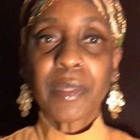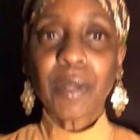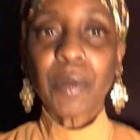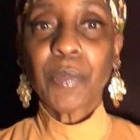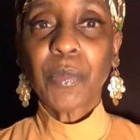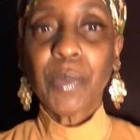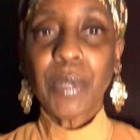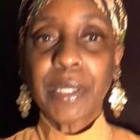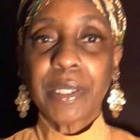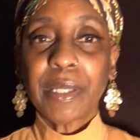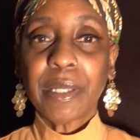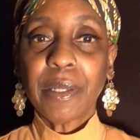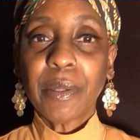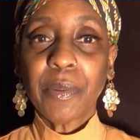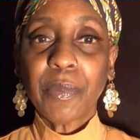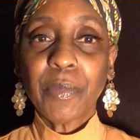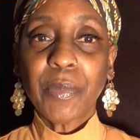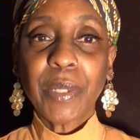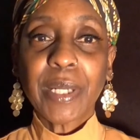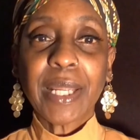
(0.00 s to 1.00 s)
What
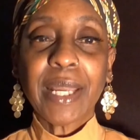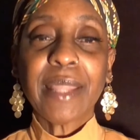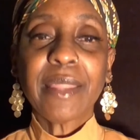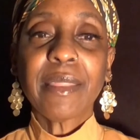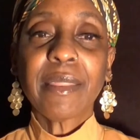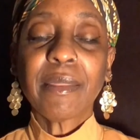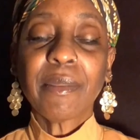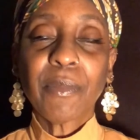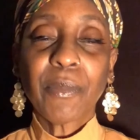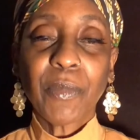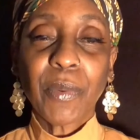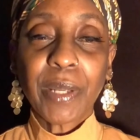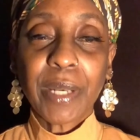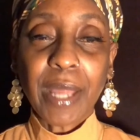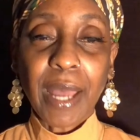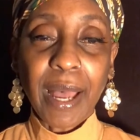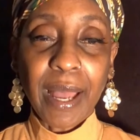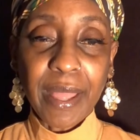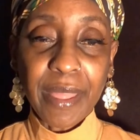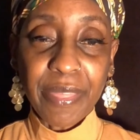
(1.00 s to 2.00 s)

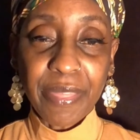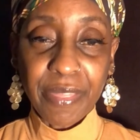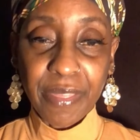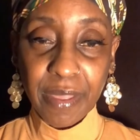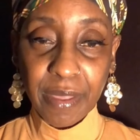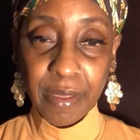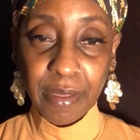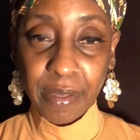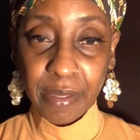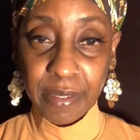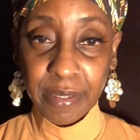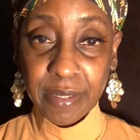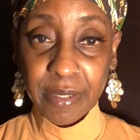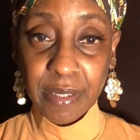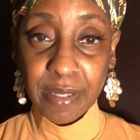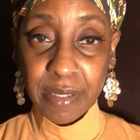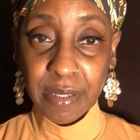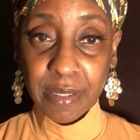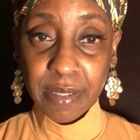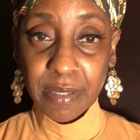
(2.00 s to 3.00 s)
I think is
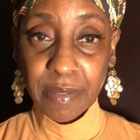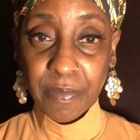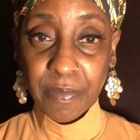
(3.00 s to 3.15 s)
this,